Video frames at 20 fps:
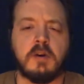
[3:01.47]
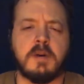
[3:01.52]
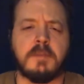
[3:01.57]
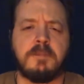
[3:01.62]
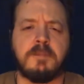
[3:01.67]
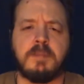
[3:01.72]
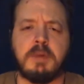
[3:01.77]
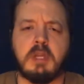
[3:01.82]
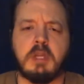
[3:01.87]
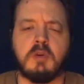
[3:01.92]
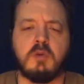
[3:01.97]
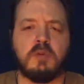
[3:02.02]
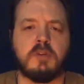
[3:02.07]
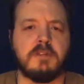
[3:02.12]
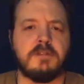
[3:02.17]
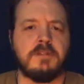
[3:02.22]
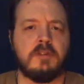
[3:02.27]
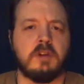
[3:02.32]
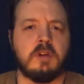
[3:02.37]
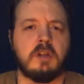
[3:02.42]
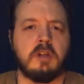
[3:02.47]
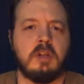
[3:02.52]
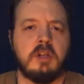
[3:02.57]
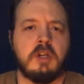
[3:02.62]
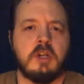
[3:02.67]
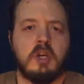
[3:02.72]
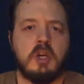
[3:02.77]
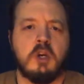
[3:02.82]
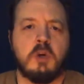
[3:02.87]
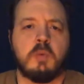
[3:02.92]
and beautiful,
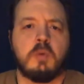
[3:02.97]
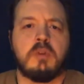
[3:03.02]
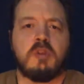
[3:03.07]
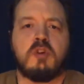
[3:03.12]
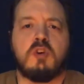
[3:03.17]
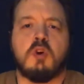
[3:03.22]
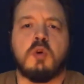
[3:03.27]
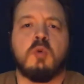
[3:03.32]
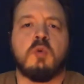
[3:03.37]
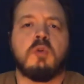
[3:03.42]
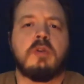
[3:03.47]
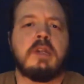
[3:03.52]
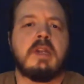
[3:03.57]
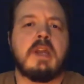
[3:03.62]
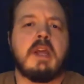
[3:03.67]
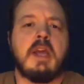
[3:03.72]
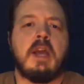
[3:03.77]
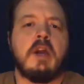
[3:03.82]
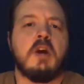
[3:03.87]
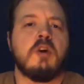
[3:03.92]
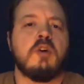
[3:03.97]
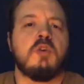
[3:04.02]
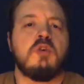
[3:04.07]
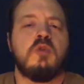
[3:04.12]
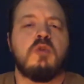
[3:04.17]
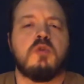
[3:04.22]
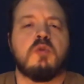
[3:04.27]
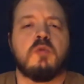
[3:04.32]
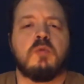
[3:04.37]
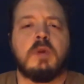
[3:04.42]
with golden hair,
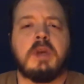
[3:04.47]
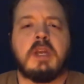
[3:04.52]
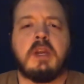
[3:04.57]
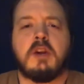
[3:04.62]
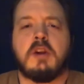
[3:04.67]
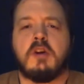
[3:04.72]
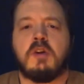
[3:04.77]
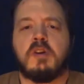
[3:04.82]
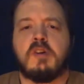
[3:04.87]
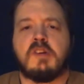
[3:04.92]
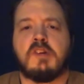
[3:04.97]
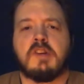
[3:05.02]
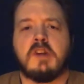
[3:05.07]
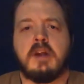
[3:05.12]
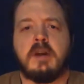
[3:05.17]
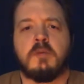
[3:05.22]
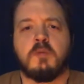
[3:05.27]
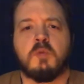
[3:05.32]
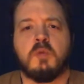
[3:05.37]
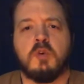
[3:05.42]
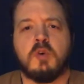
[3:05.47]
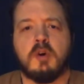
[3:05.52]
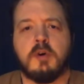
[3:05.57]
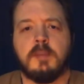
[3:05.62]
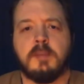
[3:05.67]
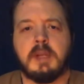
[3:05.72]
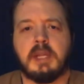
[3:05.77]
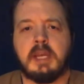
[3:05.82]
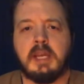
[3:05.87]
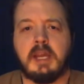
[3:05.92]
who greeted her son
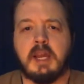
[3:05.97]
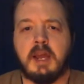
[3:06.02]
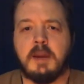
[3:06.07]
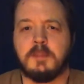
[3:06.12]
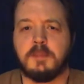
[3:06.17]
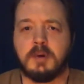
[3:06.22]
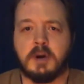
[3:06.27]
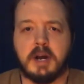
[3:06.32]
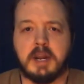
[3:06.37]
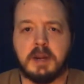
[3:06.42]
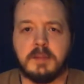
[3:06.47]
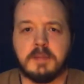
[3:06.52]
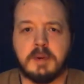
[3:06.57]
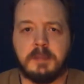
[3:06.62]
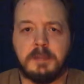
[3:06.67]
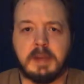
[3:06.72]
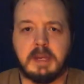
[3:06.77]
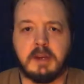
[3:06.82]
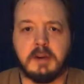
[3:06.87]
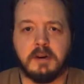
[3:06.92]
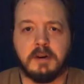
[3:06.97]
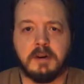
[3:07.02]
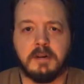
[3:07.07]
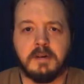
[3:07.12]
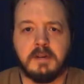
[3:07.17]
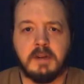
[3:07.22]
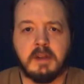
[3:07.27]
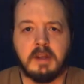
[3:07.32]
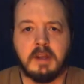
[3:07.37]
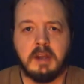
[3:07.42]
warmly and brought him a beer.
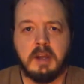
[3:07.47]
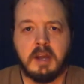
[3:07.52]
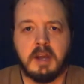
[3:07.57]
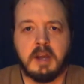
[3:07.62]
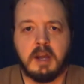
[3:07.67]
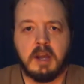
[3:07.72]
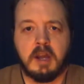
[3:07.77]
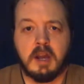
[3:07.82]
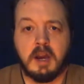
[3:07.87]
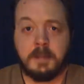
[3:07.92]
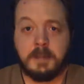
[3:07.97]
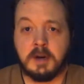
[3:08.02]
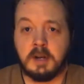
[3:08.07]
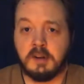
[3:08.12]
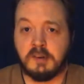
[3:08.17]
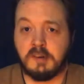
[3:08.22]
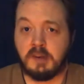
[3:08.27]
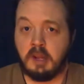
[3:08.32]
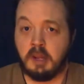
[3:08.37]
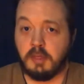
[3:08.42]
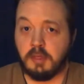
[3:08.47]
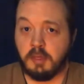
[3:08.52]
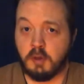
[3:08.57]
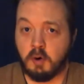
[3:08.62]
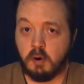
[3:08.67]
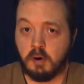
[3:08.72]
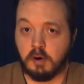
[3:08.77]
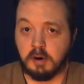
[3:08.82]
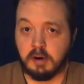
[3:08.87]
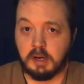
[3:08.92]
Upon seeing
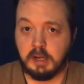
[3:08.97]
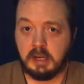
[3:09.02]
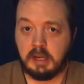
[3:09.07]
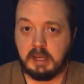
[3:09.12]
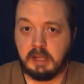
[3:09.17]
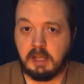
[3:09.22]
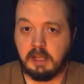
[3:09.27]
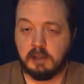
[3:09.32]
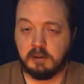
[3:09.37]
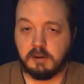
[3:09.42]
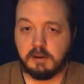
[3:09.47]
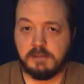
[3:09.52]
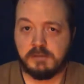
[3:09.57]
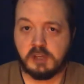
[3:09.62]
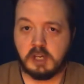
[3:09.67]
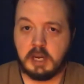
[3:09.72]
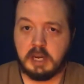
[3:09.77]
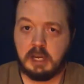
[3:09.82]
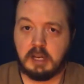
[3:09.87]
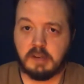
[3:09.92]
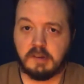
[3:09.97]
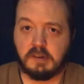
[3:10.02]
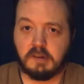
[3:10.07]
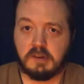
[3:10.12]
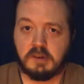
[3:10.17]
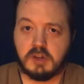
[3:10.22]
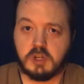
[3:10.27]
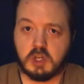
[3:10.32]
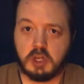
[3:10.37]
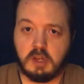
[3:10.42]
Thor, killer of giants,
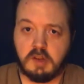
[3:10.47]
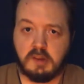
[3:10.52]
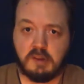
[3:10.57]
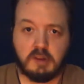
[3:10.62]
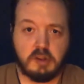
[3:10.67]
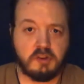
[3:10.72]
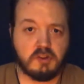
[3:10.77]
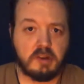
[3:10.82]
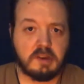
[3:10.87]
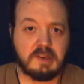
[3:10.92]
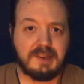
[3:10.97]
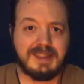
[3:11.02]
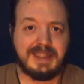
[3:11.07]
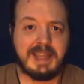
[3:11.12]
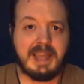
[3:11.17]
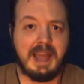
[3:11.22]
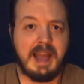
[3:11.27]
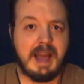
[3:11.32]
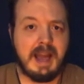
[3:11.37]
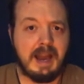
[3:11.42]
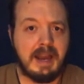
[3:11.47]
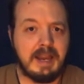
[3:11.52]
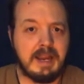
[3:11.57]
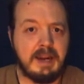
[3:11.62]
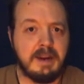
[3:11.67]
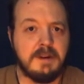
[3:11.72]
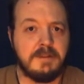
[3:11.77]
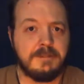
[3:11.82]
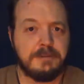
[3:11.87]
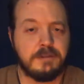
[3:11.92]
she suggested they
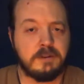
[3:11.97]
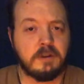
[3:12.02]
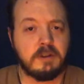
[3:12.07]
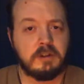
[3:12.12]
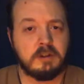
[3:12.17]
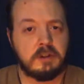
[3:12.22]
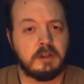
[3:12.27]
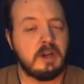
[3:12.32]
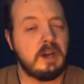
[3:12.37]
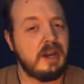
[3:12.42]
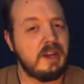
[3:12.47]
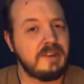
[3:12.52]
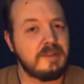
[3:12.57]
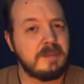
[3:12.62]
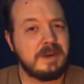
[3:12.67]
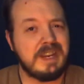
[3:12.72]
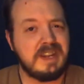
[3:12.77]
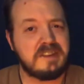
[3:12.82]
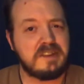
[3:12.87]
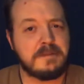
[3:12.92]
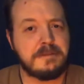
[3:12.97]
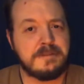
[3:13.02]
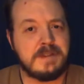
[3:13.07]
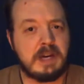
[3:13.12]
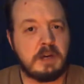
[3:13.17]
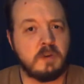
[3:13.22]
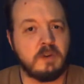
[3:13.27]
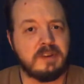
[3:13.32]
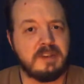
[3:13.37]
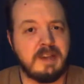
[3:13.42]
hide, for her husband has a
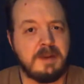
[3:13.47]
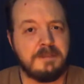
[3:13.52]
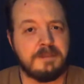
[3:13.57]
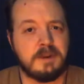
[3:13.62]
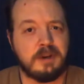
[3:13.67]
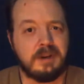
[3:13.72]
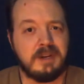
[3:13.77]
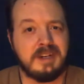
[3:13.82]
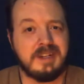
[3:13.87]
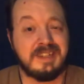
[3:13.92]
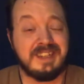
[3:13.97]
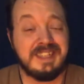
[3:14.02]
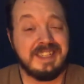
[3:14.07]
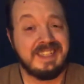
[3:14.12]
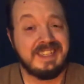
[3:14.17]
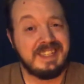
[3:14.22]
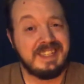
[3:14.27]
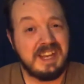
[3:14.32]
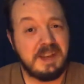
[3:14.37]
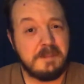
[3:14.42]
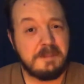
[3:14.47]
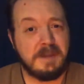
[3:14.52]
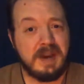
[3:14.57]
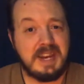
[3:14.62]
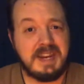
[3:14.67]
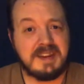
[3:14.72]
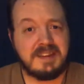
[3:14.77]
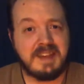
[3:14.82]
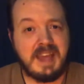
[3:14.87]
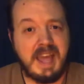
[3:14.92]
foul temper and might
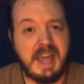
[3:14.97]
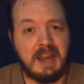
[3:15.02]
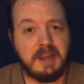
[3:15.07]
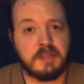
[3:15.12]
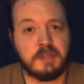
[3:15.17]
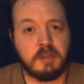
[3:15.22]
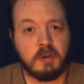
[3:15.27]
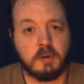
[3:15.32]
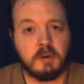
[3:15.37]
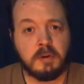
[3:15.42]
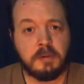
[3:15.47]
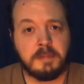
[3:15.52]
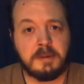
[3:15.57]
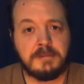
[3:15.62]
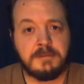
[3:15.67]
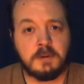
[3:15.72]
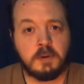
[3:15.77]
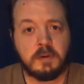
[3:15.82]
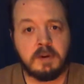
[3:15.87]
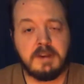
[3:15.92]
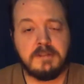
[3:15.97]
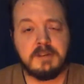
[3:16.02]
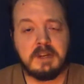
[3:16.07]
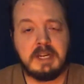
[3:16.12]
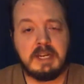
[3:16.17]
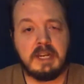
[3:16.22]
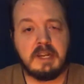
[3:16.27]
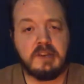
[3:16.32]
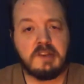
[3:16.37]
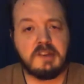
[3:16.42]
attack Thor before even
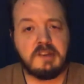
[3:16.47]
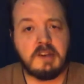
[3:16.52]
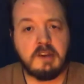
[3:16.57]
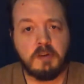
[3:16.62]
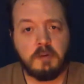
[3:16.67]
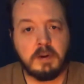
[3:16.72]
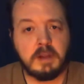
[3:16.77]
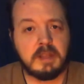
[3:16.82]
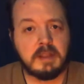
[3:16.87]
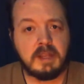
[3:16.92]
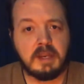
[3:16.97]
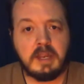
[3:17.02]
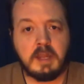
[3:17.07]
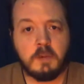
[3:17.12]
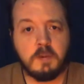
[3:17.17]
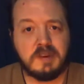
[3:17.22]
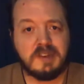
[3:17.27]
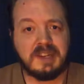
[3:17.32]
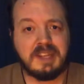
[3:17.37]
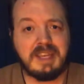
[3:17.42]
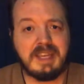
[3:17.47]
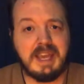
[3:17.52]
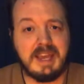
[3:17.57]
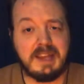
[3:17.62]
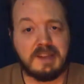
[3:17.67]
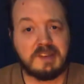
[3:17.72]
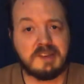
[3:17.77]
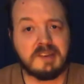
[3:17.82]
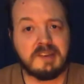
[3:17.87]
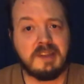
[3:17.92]
considering that he was a
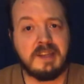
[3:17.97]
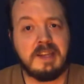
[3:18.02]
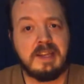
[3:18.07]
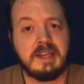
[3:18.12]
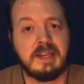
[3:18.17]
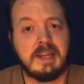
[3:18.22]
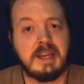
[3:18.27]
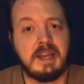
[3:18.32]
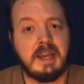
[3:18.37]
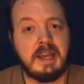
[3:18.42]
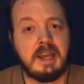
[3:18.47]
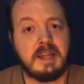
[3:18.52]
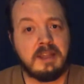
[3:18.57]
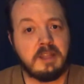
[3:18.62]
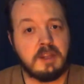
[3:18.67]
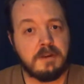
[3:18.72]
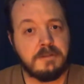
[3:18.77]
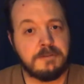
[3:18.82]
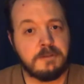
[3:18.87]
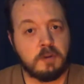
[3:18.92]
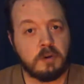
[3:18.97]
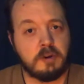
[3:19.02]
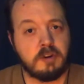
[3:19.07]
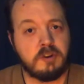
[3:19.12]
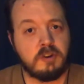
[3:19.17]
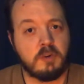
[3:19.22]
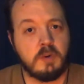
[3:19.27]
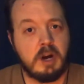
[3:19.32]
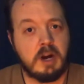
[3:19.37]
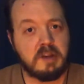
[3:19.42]
guest, and therefore
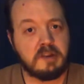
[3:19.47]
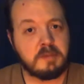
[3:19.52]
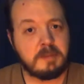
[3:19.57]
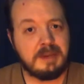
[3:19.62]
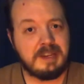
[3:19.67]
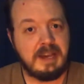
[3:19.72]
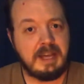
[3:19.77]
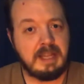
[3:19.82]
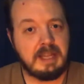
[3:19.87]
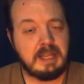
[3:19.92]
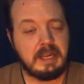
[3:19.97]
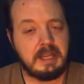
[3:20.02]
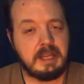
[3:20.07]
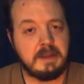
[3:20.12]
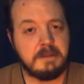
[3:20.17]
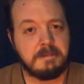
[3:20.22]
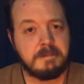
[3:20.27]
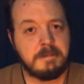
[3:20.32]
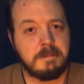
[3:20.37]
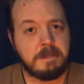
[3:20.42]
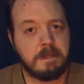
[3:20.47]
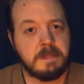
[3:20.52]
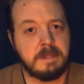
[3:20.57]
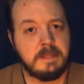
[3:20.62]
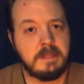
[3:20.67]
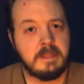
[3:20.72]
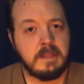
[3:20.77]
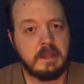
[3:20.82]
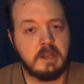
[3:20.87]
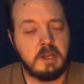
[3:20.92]
due hospitality.
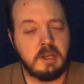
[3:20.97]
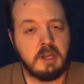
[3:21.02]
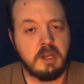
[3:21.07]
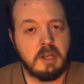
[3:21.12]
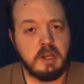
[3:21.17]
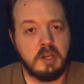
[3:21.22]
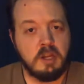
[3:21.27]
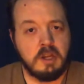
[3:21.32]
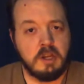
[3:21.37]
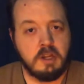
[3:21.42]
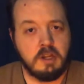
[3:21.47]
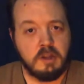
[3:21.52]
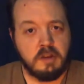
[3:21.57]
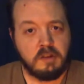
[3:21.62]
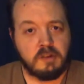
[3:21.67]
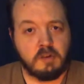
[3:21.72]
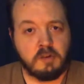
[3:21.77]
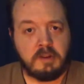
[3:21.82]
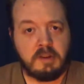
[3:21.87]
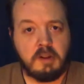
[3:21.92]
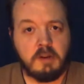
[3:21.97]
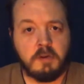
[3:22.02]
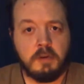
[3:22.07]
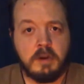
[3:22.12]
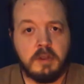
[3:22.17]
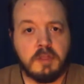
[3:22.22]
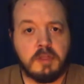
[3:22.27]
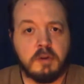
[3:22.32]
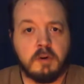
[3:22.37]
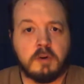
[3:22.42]
So Tyr
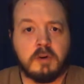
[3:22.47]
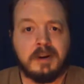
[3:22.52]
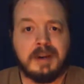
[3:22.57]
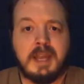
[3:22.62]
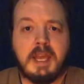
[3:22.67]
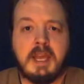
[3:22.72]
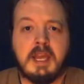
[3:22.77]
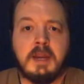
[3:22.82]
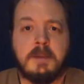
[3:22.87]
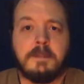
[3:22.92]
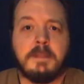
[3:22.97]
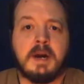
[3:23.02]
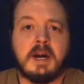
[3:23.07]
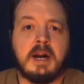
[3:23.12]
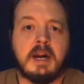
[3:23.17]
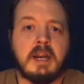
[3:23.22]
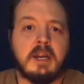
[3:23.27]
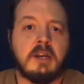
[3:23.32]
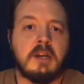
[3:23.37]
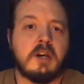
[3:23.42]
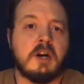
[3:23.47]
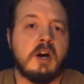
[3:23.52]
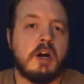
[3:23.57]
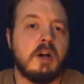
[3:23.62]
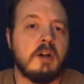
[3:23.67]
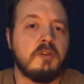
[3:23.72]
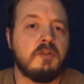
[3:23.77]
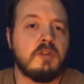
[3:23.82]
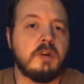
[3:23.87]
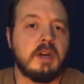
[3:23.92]
and Thor hid behind a
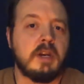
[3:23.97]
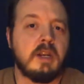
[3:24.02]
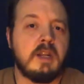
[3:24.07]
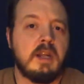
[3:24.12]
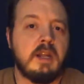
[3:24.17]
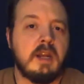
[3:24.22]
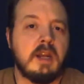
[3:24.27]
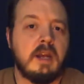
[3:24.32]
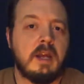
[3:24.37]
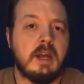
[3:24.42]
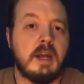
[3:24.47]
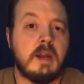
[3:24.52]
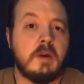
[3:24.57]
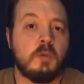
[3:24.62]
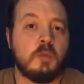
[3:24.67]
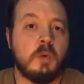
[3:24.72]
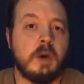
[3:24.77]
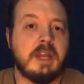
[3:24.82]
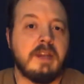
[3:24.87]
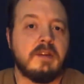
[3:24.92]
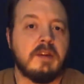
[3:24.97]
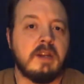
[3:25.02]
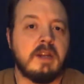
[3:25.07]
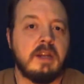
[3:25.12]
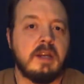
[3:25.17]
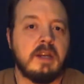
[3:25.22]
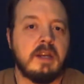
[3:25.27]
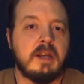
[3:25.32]
cauldron and waited.